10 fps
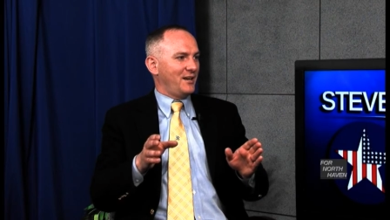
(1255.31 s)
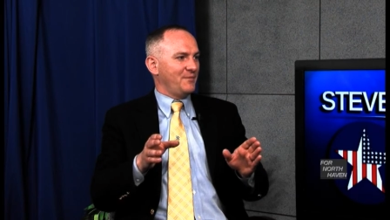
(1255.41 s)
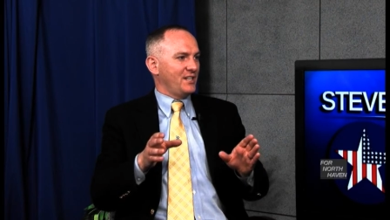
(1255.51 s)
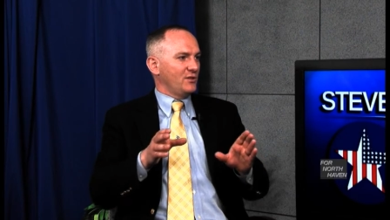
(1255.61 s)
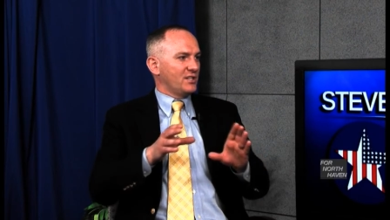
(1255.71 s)

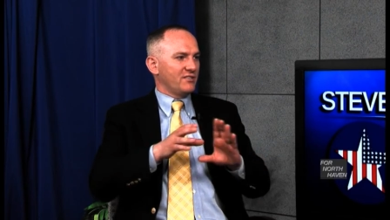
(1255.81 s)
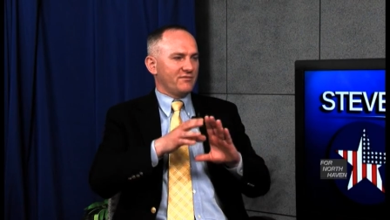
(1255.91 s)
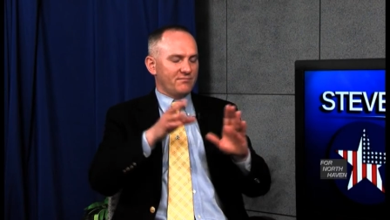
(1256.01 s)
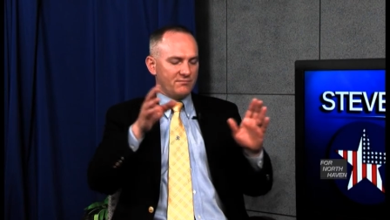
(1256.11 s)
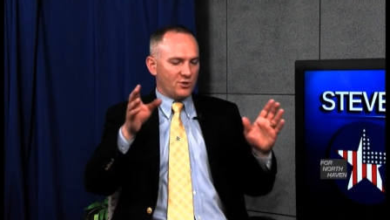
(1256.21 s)
They look at
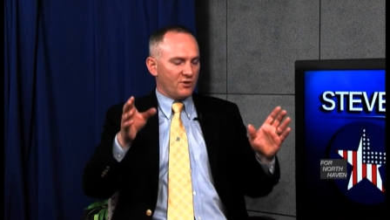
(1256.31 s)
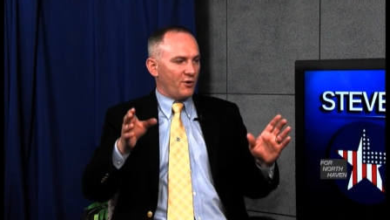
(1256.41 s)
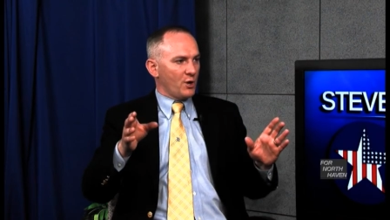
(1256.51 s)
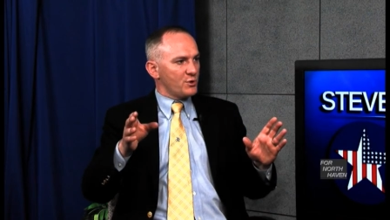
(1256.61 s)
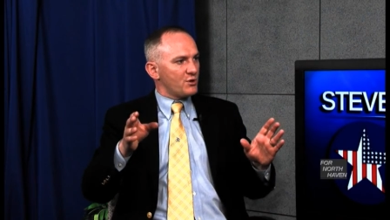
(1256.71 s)
sort of
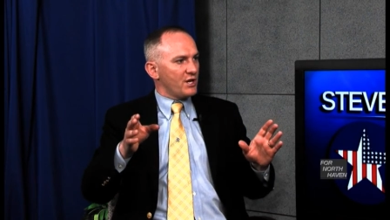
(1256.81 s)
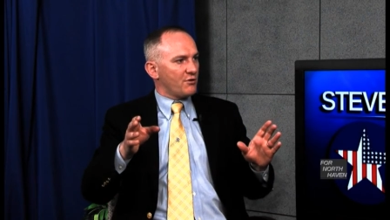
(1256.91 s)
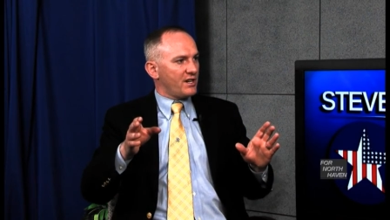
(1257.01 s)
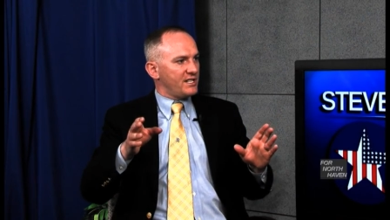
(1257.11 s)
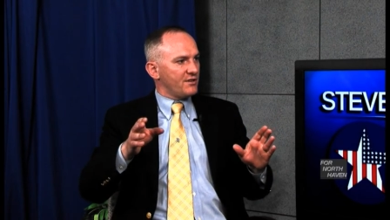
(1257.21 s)
arbitrary
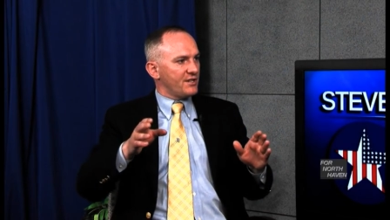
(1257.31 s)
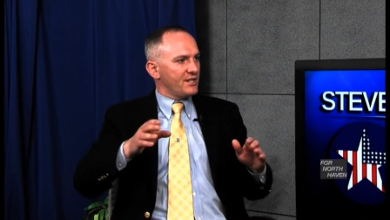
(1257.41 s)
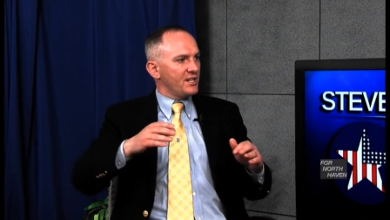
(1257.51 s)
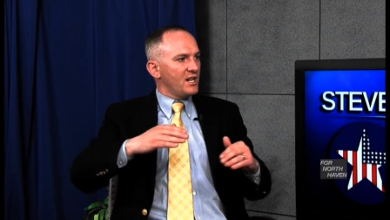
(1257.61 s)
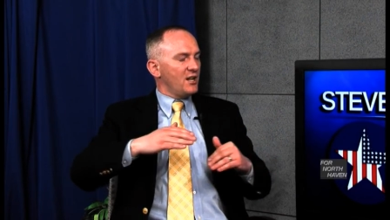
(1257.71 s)
criteria,
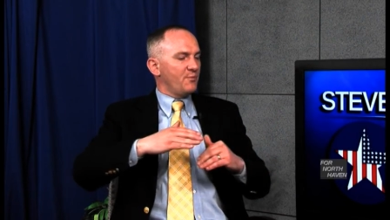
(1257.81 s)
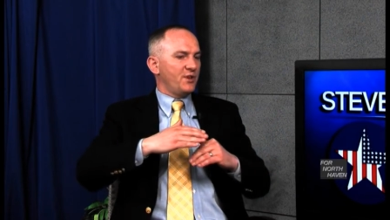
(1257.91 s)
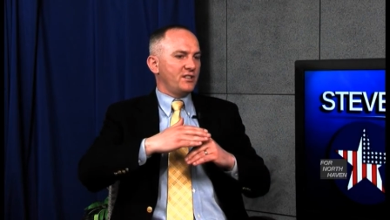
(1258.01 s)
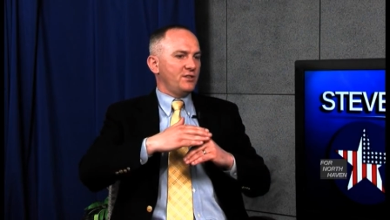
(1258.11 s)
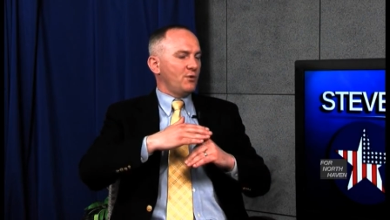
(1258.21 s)

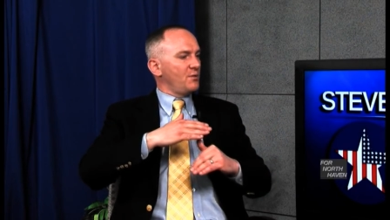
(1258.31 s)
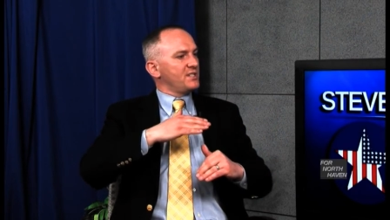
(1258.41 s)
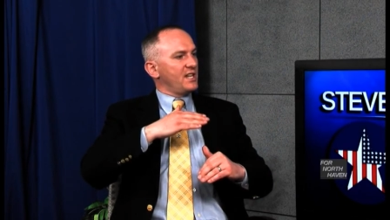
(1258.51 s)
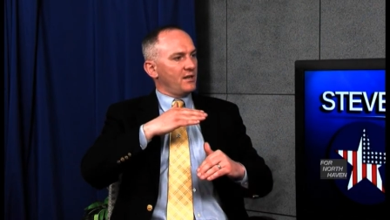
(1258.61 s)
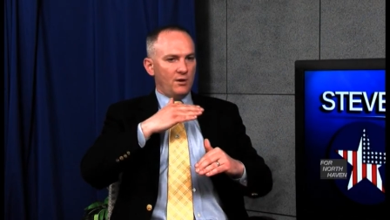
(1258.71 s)
but you always
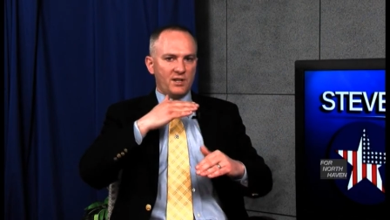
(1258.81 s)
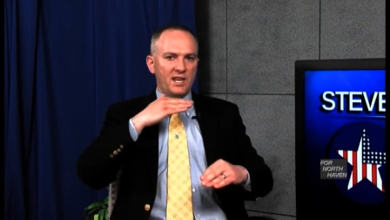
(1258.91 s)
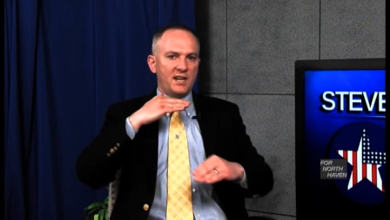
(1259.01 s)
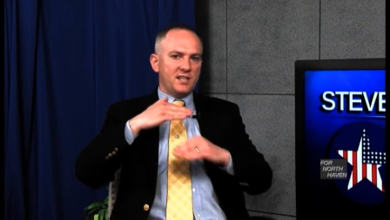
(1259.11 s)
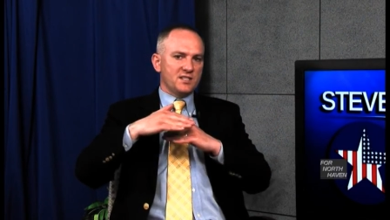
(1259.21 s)
get, oh,
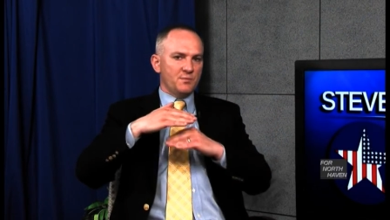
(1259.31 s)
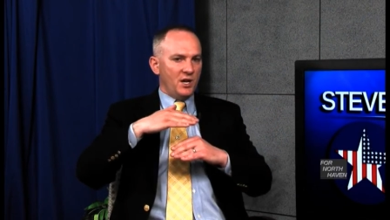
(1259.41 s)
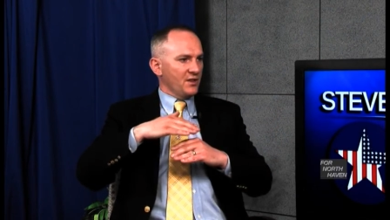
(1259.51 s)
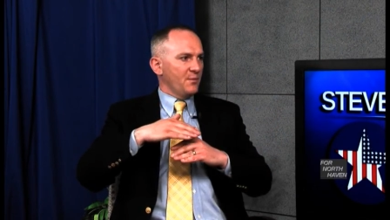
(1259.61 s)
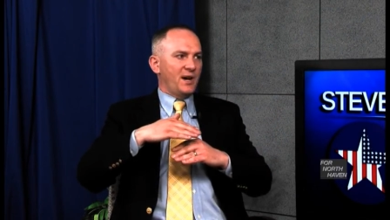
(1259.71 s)
Connecticut's
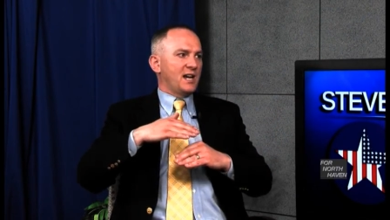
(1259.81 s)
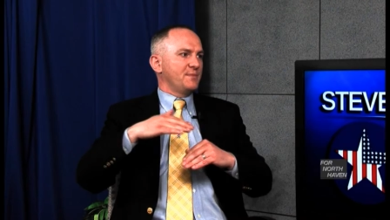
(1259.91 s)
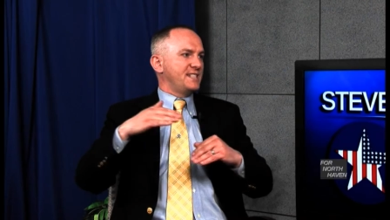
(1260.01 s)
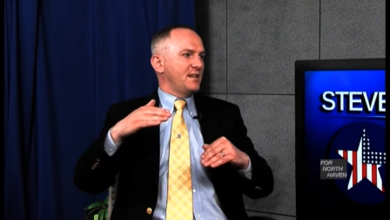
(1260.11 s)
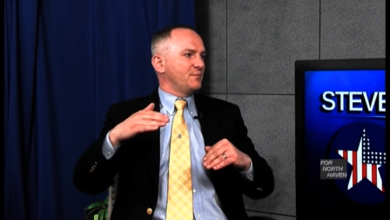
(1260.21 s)
among the bottom
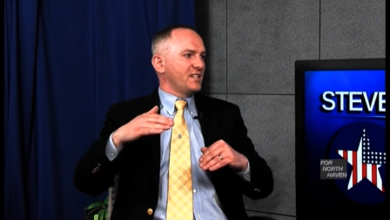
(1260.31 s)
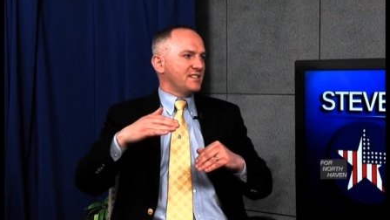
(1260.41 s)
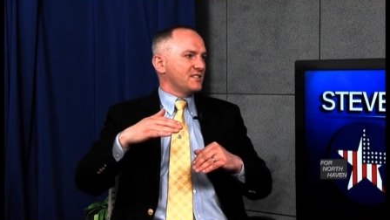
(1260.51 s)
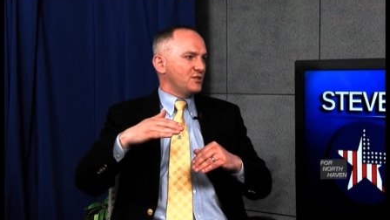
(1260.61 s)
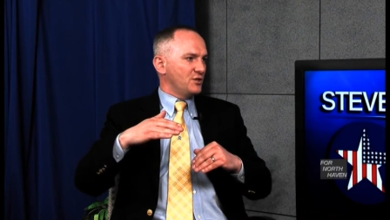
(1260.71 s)
10
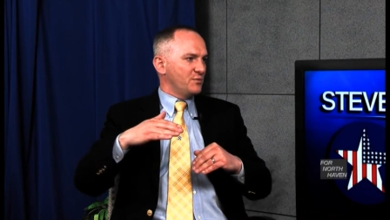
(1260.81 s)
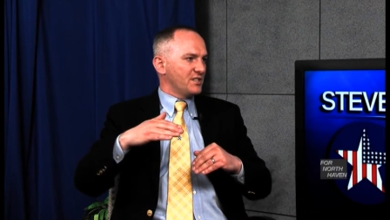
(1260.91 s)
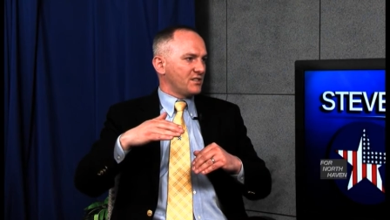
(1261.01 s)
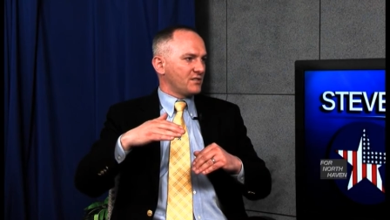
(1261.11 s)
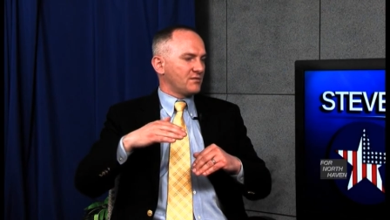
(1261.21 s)
places to do
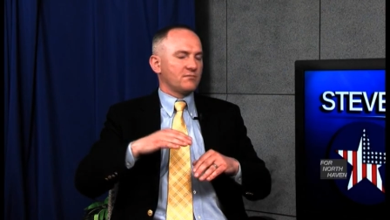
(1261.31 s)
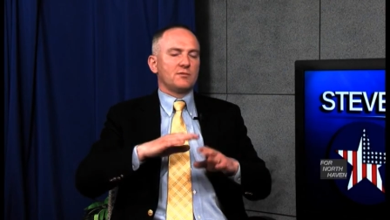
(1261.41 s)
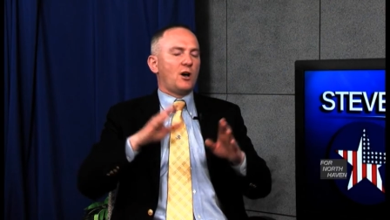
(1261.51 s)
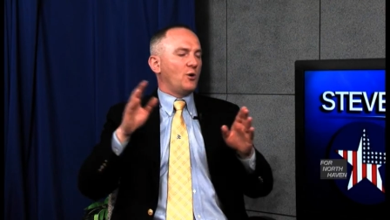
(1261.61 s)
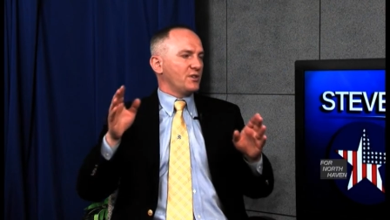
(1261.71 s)
business,
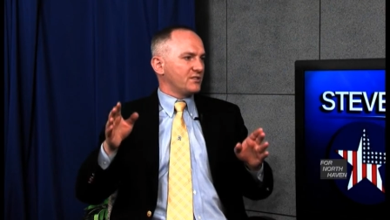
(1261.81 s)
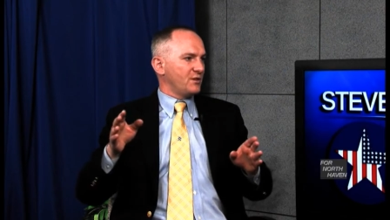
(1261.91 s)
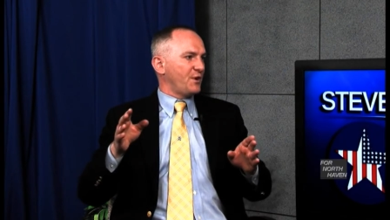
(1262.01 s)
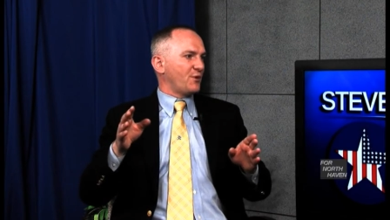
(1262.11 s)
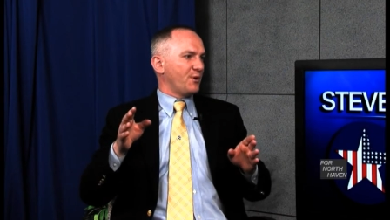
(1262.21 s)
always, no
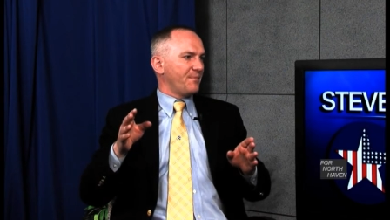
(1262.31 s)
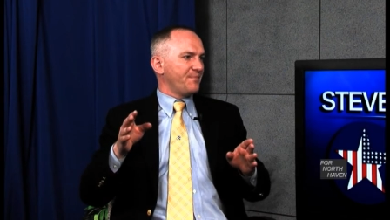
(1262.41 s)
matter what.